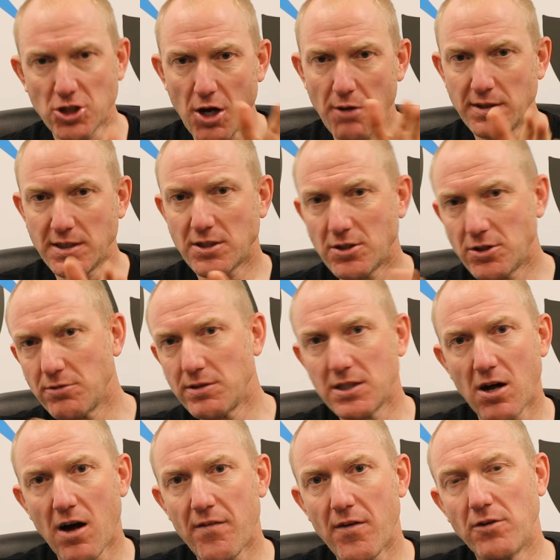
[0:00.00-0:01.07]
go into doing
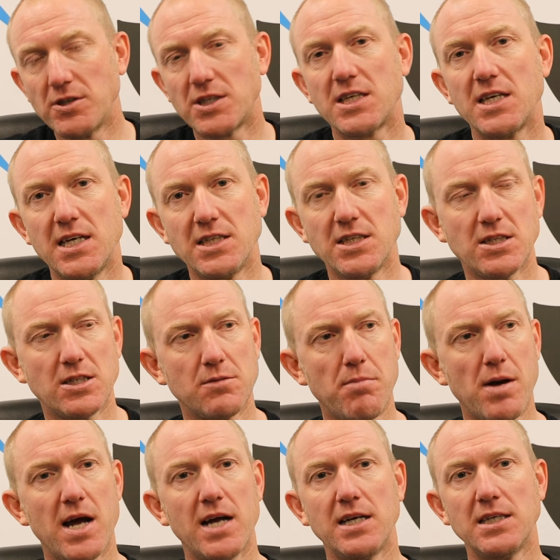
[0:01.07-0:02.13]
like those surges of
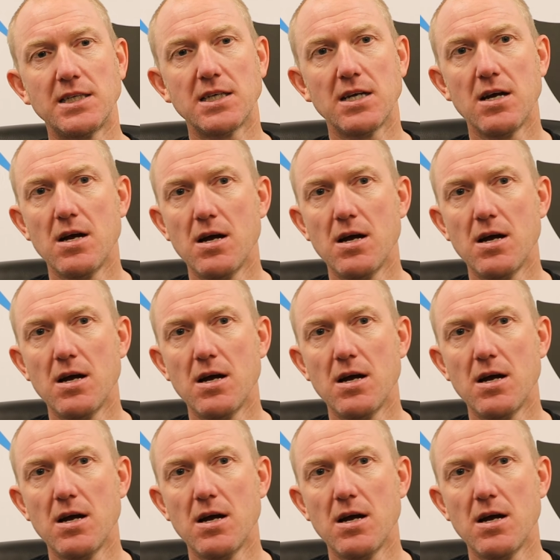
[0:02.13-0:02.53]
pace.